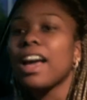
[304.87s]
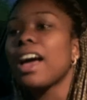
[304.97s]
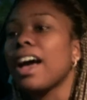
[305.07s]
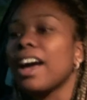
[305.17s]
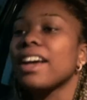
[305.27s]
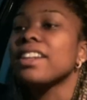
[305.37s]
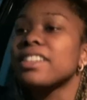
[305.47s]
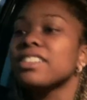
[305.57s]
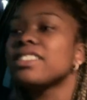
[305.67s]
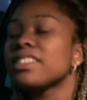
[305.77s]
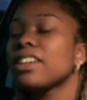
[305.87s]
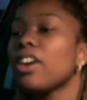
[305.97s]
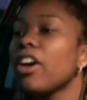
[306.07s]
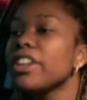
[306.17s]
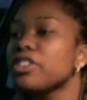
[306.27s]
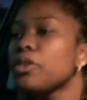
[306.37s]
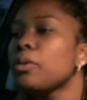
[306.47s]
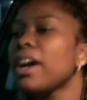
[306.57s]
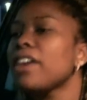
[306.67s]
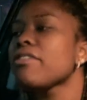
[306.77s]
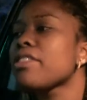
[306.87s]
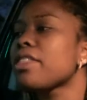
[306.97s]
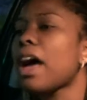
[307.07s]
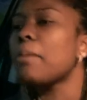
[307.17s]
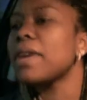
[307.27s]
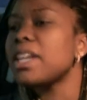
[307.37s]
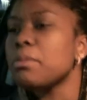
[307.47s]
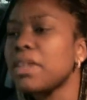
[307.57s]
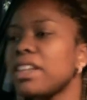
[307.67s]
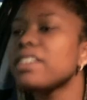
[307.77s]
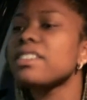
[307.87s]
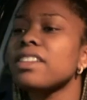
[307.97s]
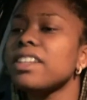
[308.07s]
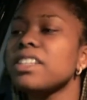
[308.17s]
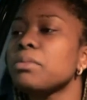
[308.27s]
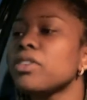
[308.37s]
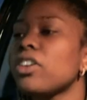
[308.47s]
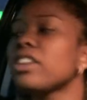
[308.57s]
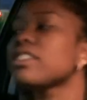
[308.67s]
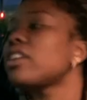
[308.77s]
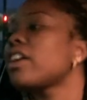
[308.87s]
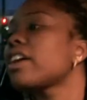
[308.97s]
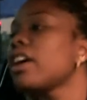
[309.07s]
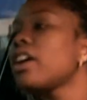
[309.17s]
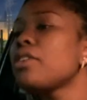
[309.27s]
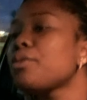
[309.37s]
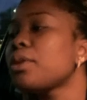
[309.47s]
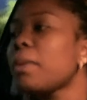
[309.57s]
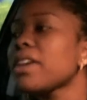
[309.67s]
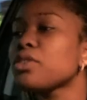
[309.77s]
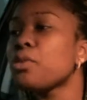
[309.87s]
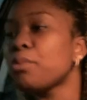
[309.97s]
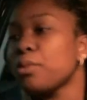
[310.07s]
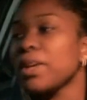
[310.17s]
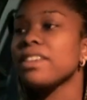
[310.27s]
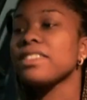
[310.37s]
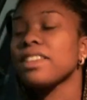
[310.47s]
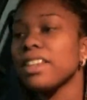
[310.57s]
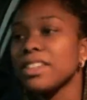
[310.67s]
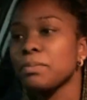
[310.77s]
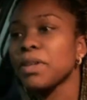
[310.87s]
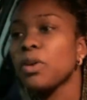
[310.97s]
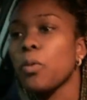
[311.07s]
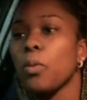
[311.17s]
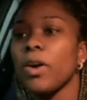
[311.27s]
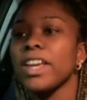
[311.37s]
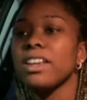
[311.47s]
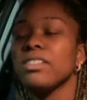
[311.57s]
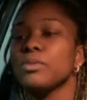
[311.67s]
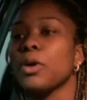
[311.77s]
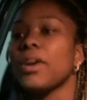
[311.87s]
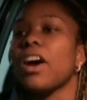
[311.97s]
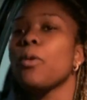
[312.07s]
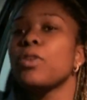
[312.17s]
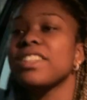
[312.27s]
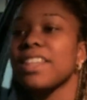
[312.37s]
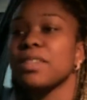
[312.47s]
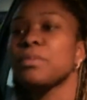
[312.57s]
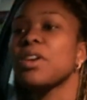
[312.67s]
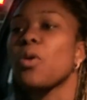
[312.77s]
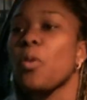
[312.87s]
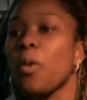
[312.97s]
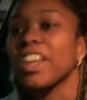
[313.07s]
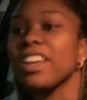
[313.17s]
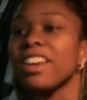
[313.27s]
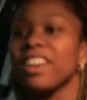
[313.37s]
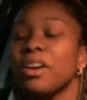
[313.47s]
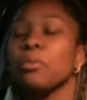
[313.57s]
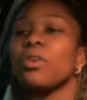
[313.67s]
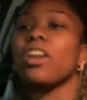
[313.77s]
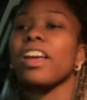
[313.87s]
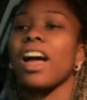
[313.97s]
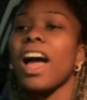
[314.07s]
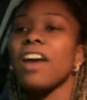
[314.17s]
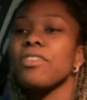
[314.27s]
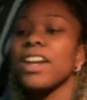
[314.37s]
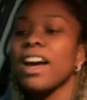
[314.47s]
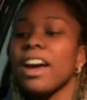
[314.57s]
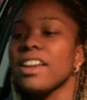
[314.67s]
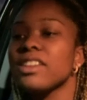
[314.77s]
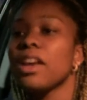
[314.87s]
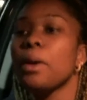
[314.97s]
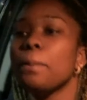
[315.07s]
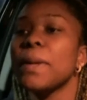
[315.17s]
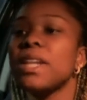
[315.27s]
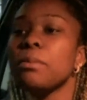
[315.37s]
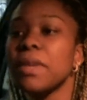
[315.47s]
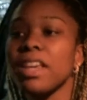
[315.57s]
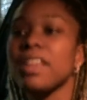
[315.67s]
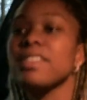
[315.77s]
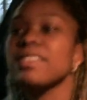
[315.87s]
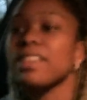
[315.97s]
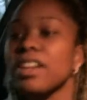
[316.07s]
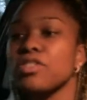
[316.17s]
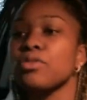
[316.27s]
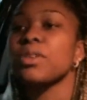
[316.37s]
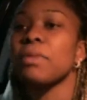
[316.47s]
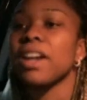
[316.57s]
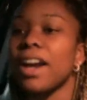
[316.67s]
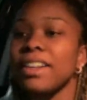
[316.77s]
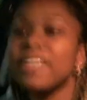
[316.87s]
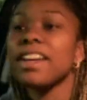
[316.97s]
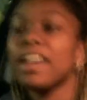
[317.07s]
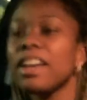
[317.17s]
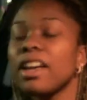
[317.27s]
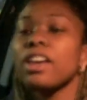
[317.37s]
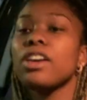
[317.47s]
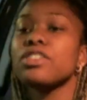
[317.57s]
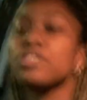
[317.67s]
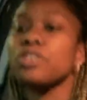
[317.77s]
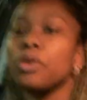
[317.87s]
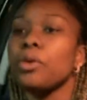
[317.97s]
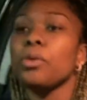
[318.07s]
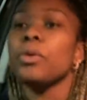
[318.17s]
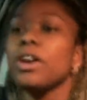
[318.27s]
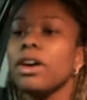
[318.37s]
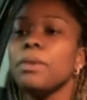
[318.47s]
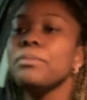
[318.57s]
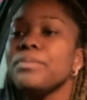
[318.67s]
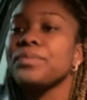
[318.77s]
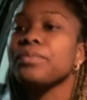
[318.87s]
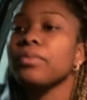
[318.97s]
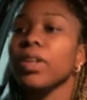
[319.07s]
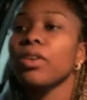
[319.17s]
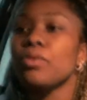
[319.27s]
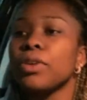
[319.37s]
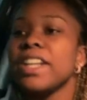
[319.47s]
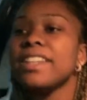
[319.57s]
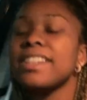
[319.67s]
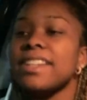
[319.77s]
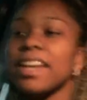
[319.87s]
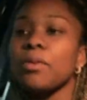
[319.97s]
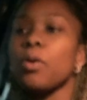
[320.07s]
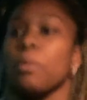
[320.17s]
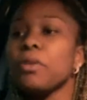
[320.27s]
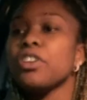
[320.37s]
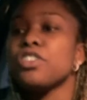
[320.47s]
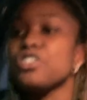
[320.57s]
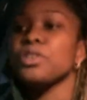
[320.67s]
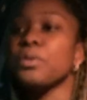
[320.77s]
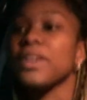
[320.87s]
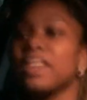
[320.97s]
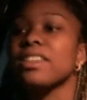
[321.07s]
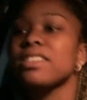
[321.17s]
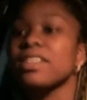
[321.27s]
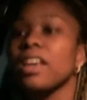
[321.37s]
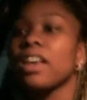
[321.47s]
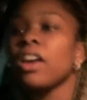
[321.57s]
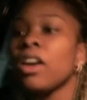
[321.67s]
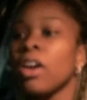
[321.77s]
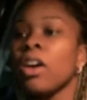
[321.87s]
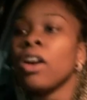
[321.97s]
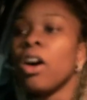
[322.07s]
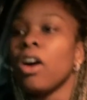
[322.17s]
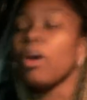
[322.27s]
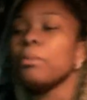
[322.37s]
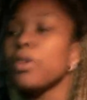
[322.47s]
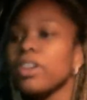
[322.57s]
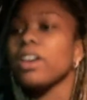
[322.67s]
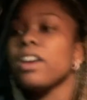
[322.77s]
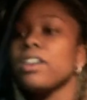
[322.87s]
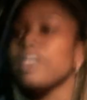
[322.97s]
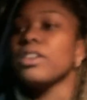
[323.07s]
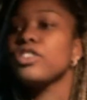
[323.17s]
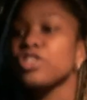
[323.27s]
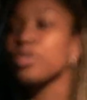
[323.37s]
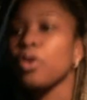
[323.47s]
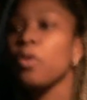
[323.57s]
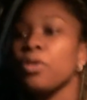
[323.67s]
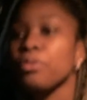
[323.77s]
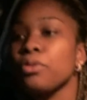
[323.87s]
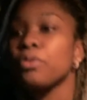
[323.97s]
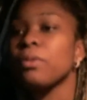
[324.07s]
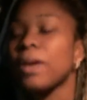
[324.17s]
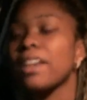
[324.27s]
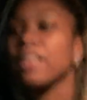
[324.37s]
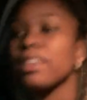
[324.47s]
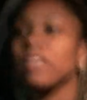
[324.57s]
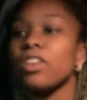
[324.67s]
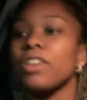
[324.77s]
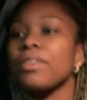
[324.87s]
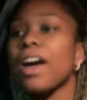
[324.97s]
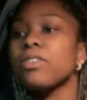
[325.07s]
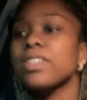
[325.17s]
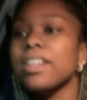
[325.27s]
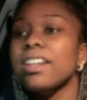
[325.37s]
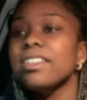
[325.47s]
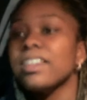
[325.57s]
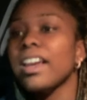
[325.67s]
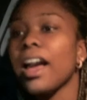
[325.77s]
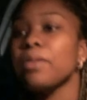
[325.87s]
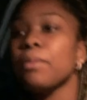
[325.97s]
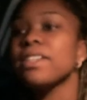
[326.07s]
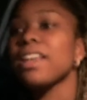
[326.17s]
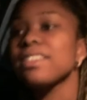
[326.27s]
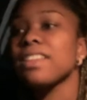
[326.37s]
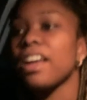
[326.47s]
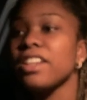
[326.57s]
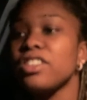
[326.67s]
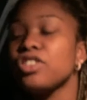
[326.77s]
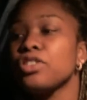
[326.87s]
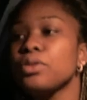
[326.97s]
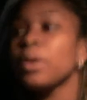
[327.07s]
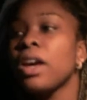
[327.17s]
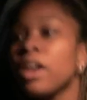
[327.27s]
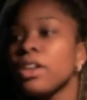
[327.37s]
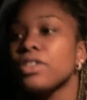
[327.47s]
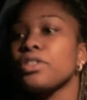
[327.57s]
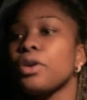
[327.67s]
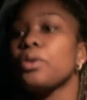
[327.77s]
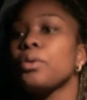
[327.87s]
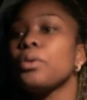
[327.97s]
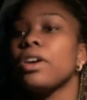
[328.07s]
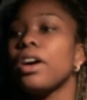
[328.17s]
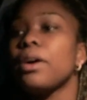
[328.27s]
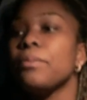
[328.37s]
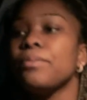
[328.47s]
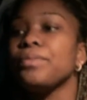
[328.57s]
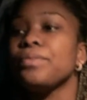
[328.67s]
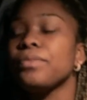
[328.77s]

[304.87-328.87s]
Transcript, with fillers: and I don't have that many meetings today to be honest like for the past couple weeks it's been quite well I wouldn't say it's been quiet but like I haven't had many meetings scheduled in my calendar so um, really today what I'm gonna do is I'm gonna just go through any kind of outstanding admin tasks that I need to do so um,